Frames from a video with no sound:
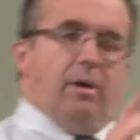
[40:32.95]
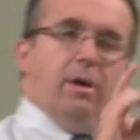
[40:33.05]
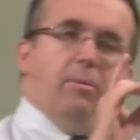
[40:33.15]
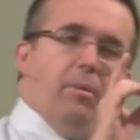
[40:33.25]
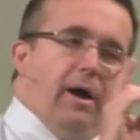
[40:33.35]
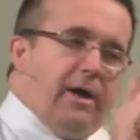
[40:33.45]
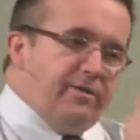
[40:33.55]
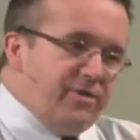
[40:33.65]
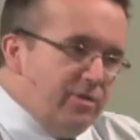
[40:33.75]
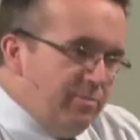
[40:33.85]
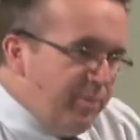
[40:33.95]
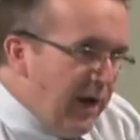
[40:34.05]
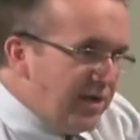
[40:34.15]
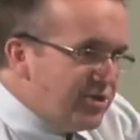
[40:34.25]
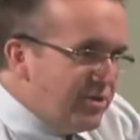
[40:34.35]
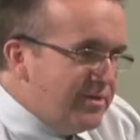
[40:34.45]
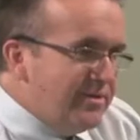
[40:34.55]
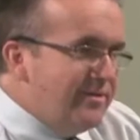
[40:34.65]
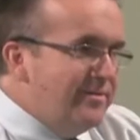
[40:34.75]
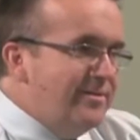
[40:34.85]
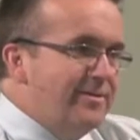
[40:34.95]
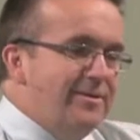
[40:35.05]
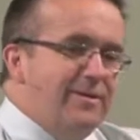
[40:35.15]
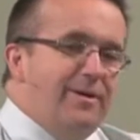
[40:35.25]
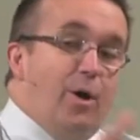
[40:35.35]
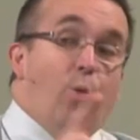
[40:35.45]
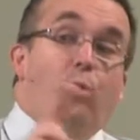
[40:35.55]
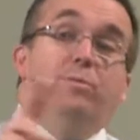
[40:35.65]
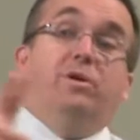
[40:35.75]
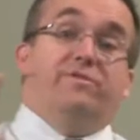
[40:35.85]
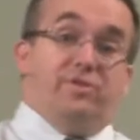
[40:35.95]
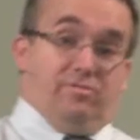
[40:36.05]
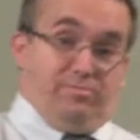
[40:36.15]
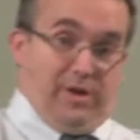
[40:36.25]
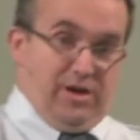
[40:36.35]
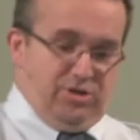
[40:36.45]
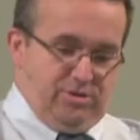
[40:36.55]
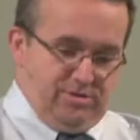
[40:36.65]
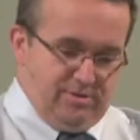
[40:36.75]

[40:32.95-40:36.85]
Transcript: a man of compassion, a woman of compassion.